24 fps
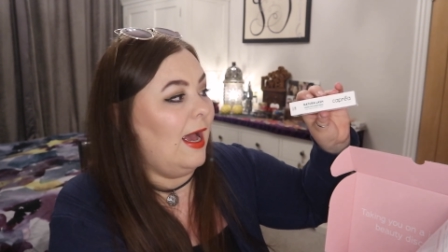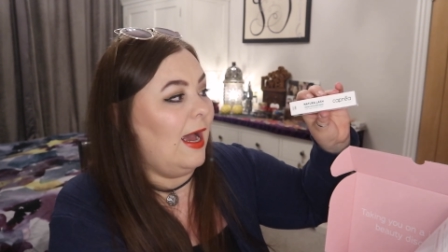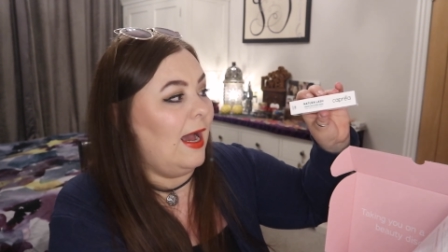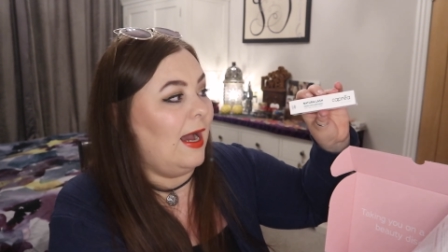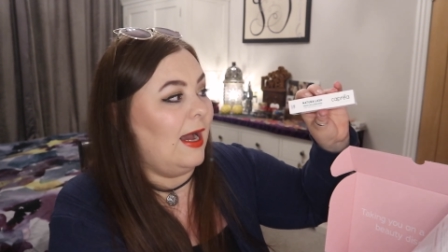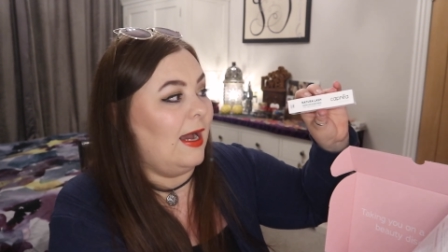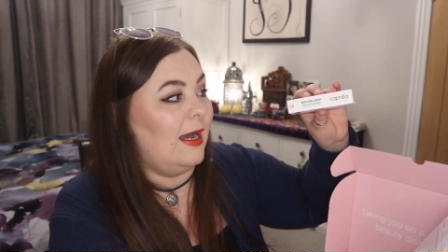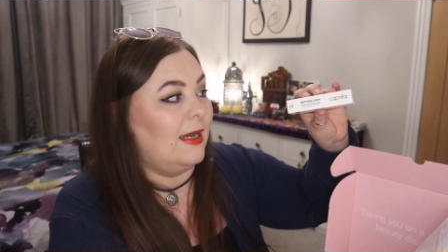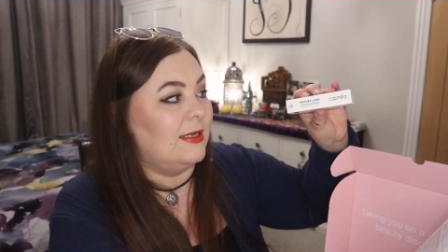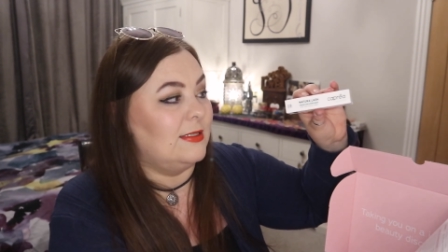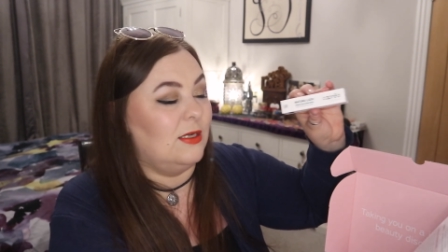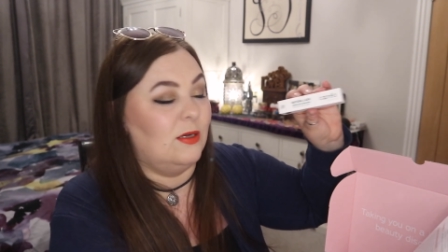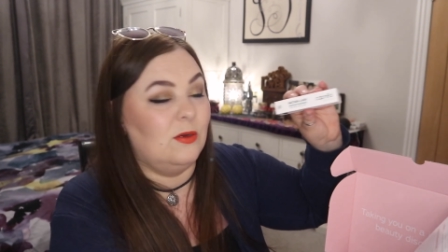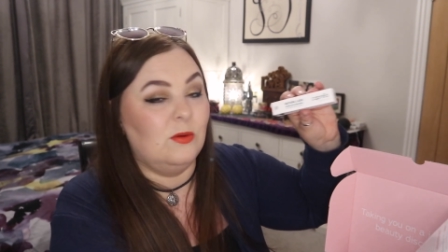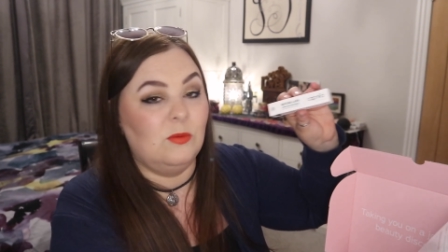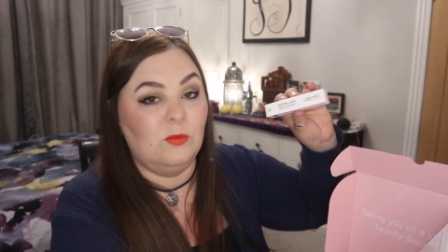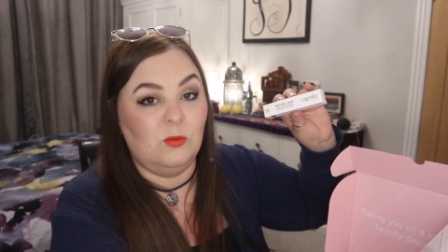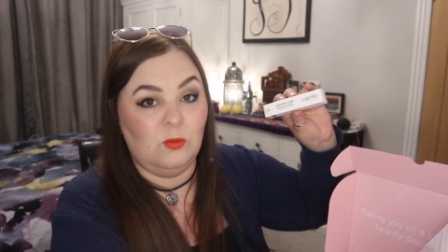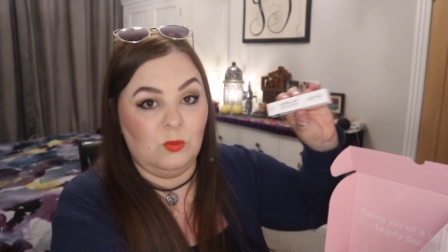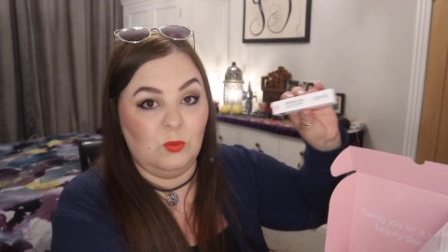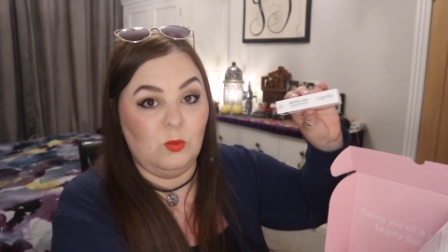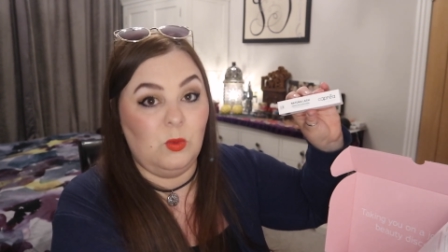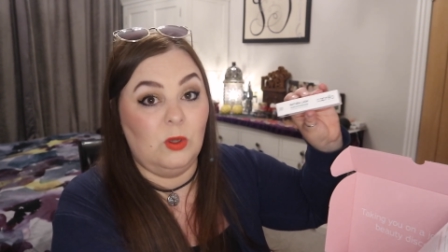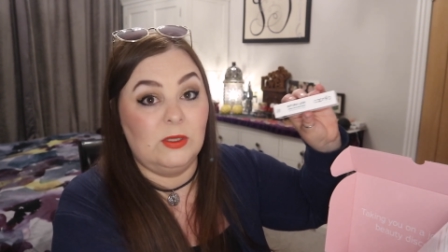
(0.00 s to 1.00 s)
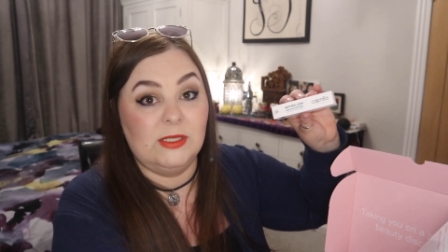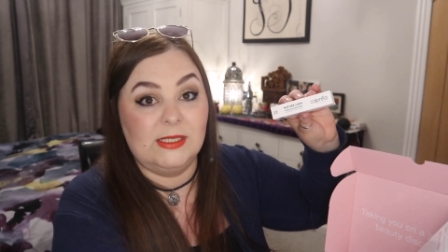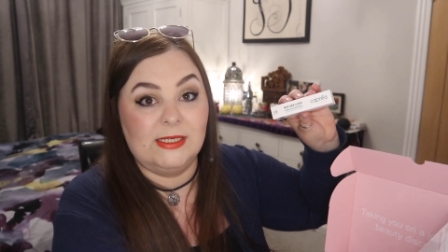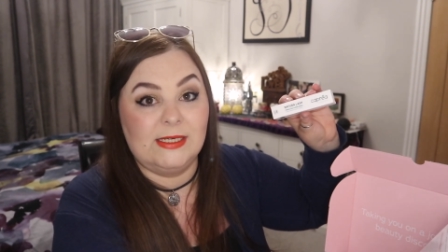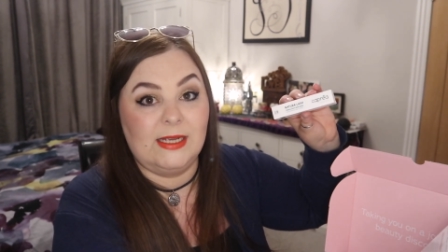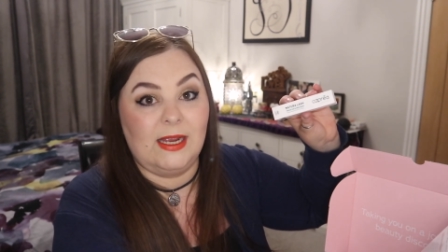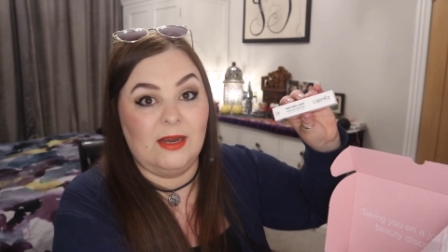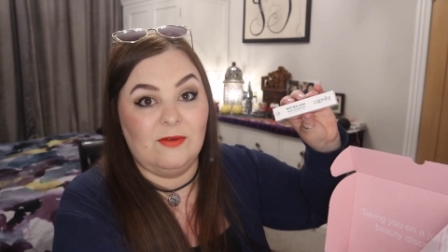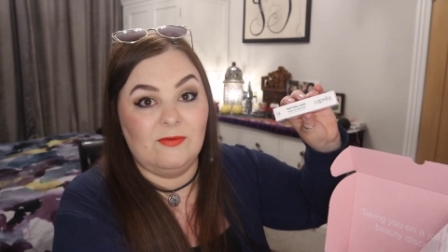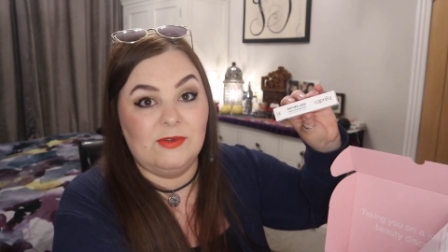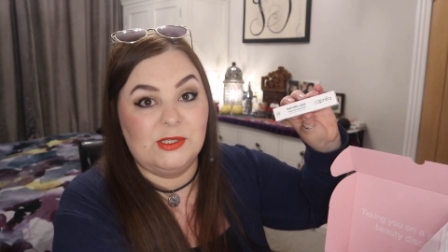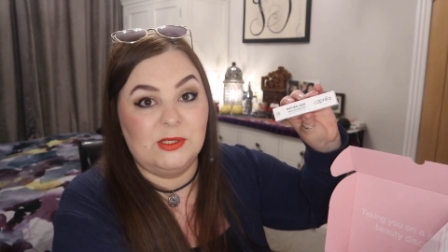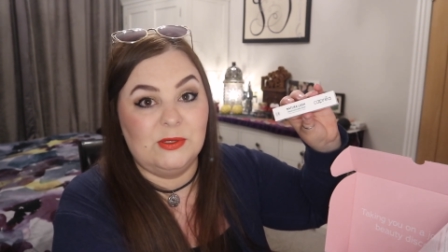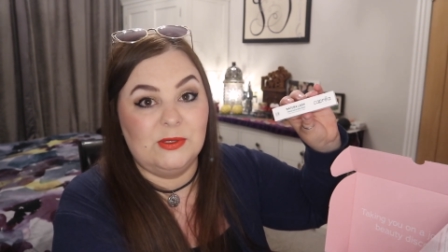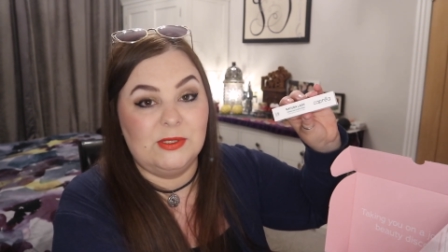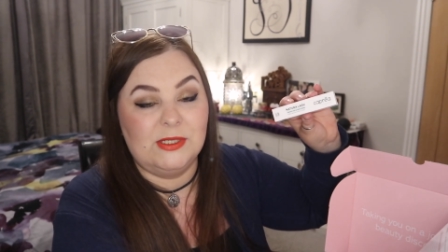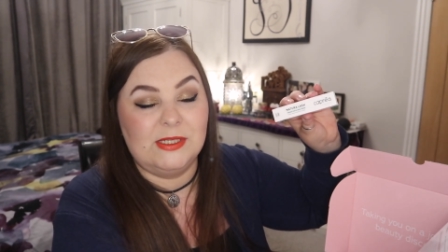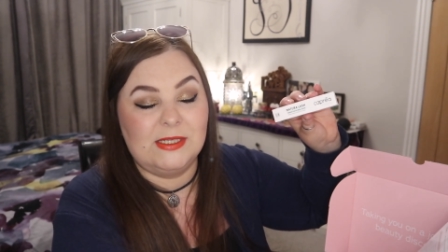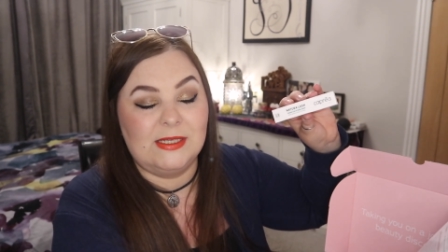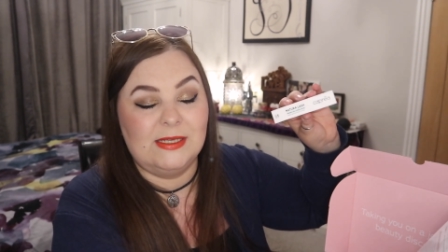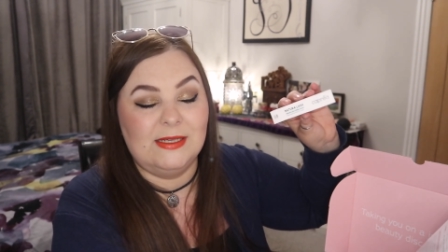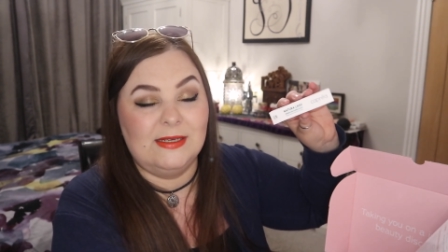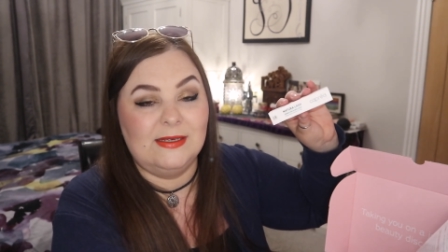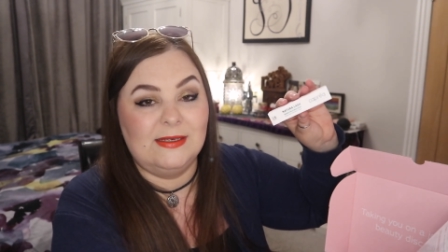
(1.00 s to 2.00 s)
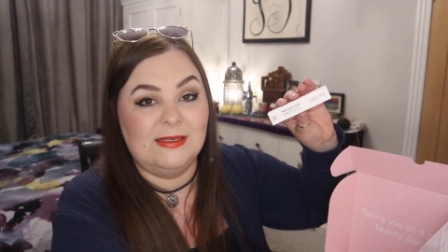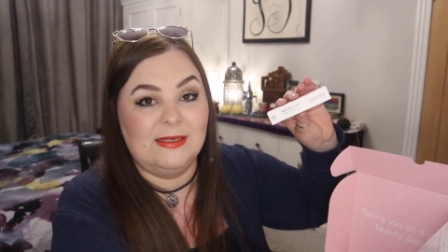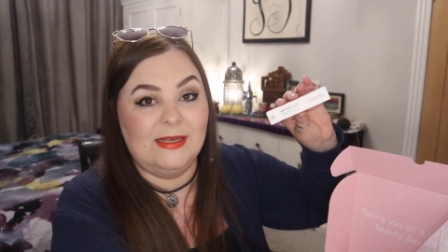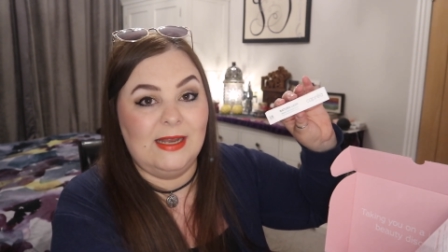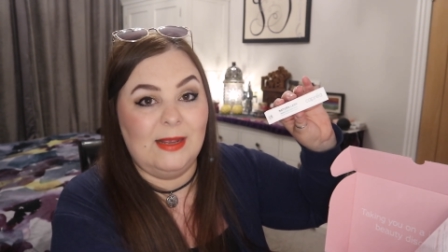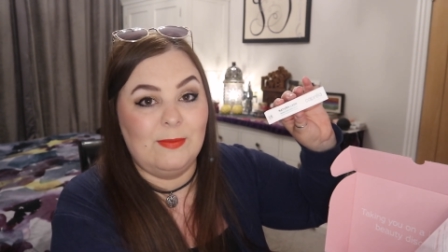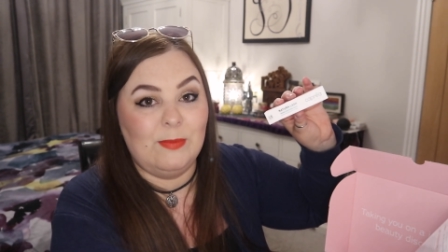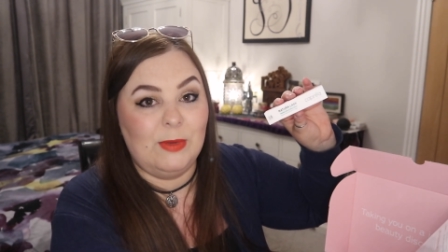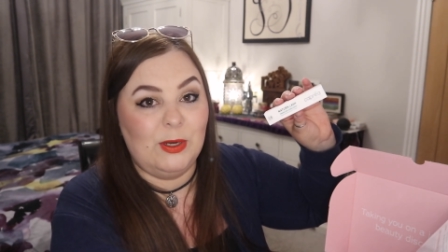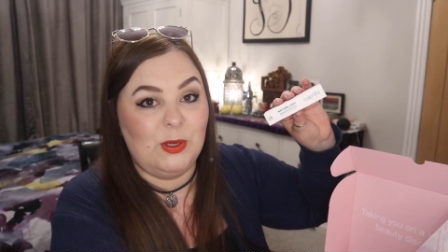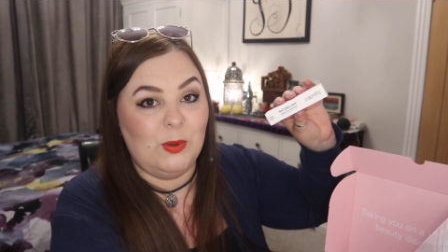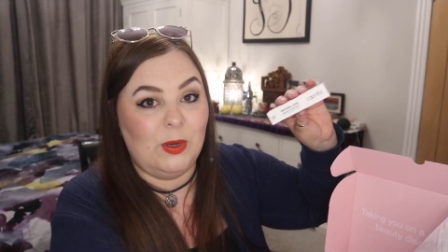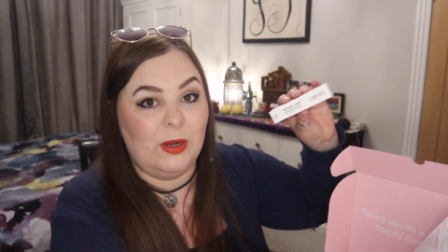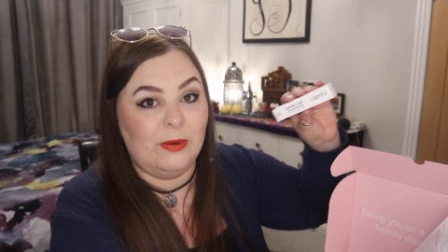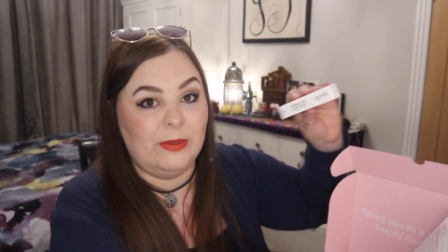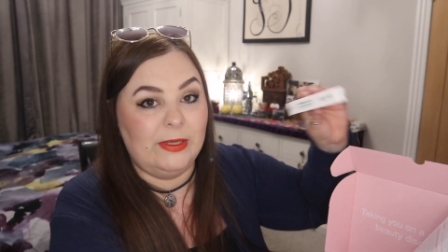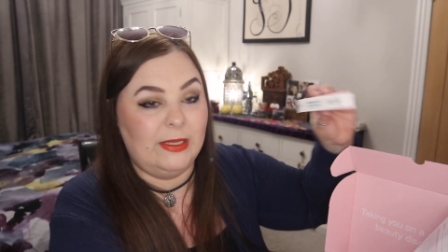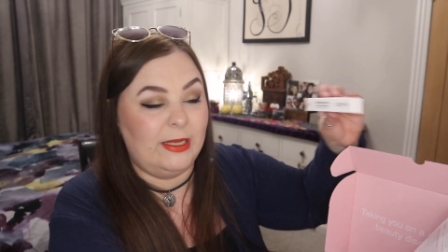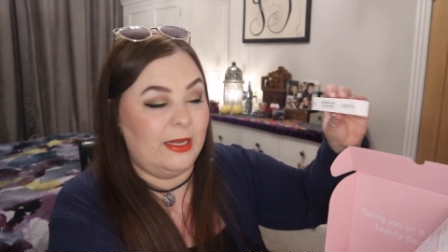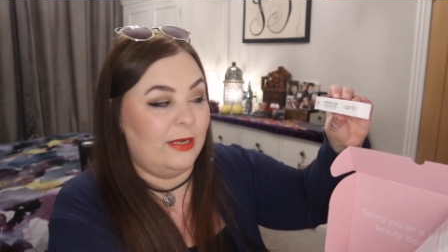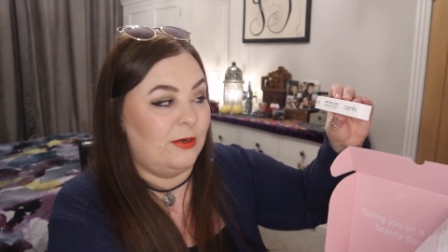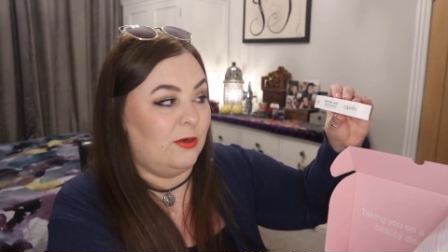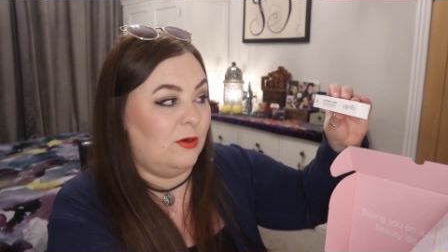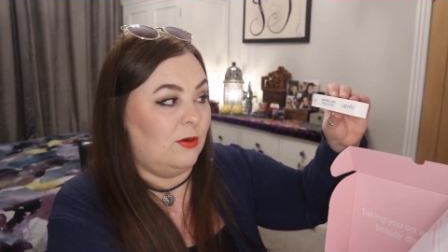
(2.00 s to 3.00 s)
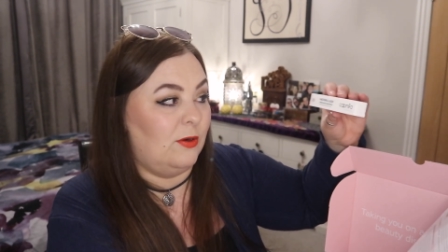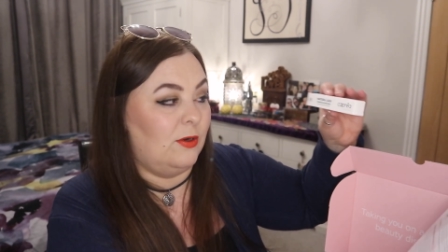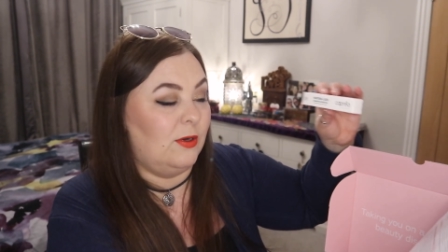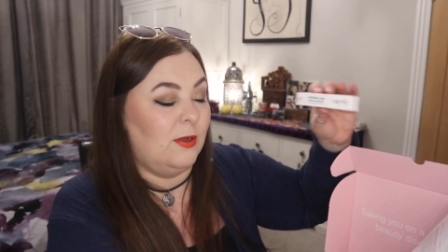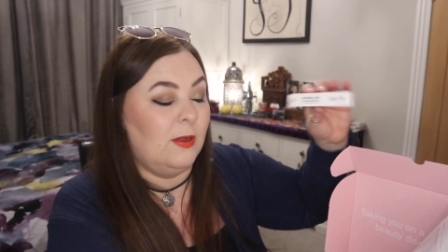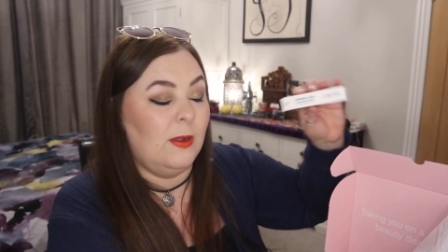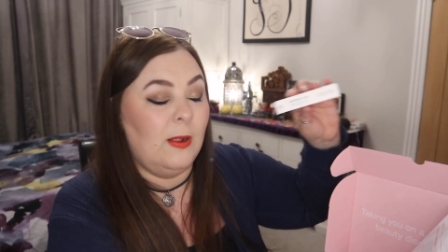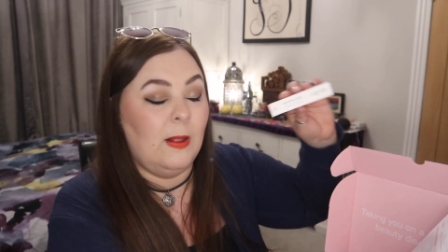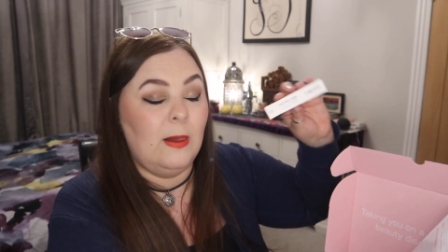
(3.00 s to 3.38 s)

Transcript: and wants to get results and let me know how you get on